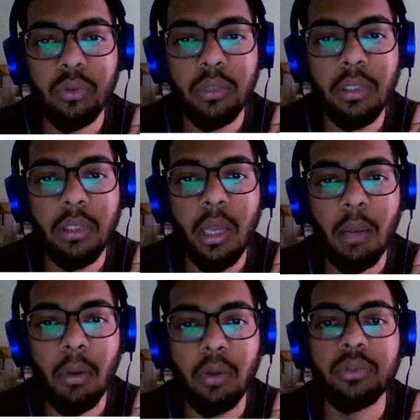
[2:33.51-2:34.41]
till the
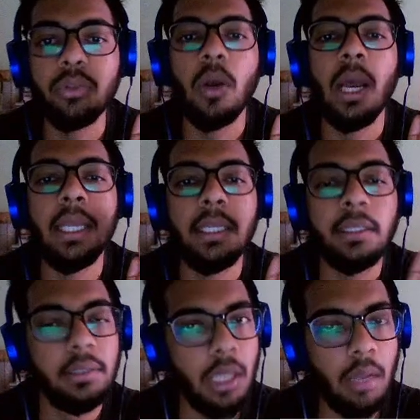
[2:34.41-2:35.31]
amount, so I
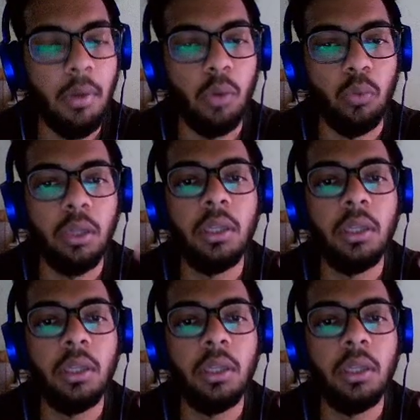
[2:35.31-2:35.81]
is amount.